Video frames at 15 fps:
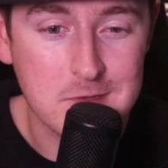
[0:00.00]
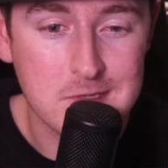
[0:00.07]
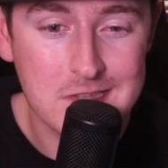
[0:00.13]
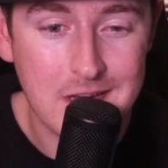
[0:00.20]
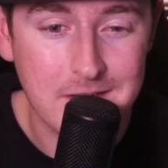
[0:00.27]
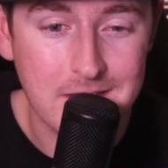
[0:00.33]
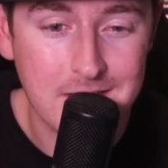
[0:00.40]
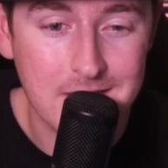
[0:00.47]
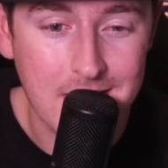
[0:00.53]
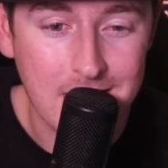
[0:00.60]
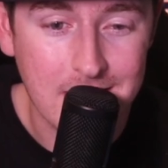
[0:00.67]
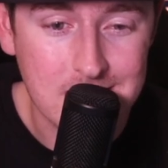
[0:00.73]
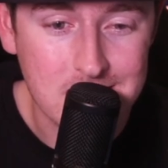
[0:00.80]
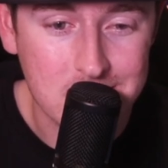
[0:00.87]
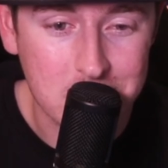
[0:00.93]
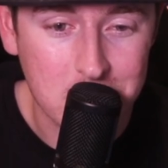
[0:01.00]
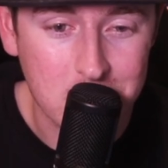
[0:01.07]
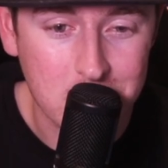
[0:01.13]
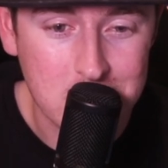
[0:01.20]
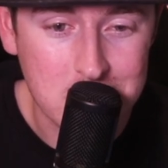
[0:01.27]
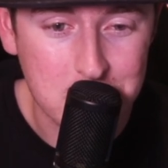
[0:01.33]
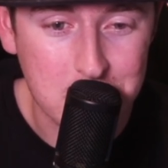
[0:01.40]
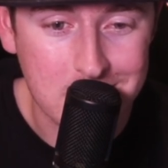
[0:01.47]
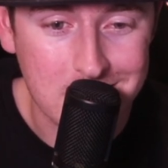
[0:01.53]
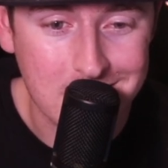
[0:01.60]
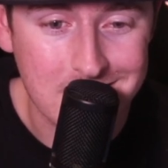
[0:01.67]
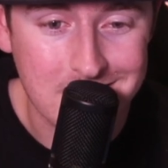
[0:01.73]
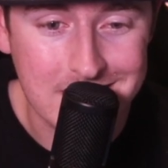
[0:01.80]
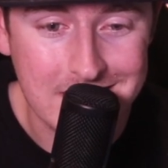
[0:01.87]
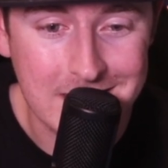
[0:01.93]
sounding nice and crisp and
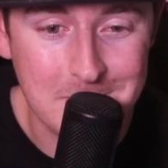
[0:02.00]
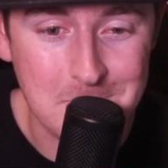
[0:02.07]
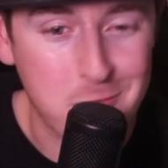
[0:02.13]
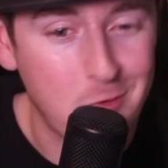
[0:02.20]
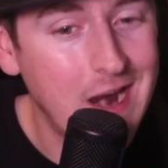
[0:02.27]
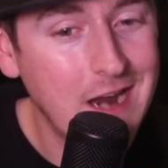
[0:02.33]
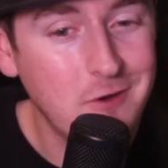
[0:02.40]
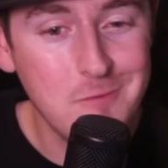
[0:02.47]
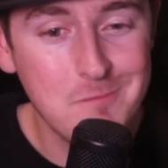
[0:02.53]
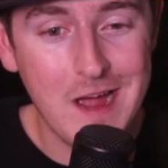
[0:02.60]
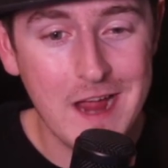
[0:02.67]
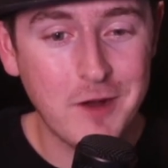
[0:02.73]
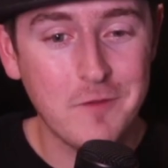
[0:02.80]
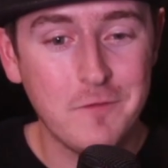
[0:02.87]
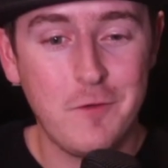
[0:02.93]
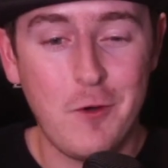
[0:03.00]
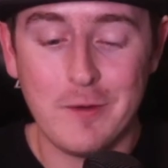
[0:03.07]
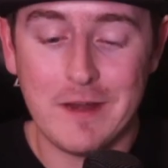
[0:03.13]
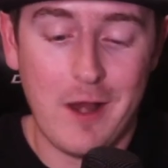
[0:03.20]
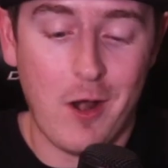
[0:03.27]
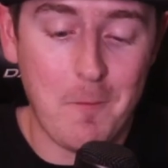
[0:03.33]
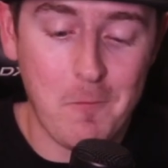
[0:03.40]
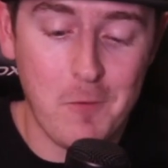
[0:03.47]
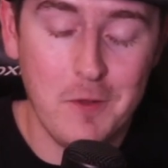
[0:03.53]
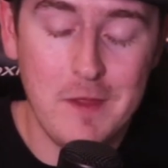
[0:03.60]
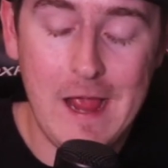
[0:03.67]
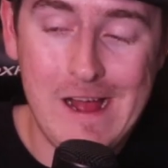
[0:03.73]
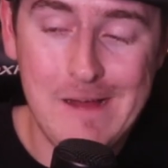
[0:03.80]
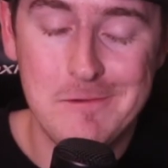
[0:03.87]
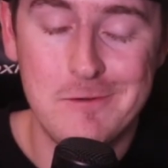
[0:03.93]
clean. Brand new microphone here. I'm really
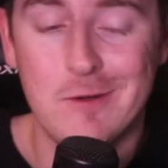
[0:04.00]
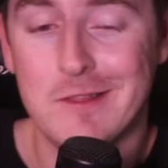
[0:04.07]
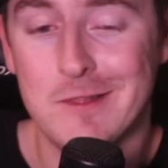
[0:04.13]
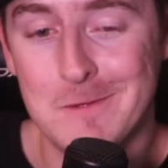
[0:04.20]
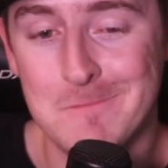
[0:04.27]
happy with it.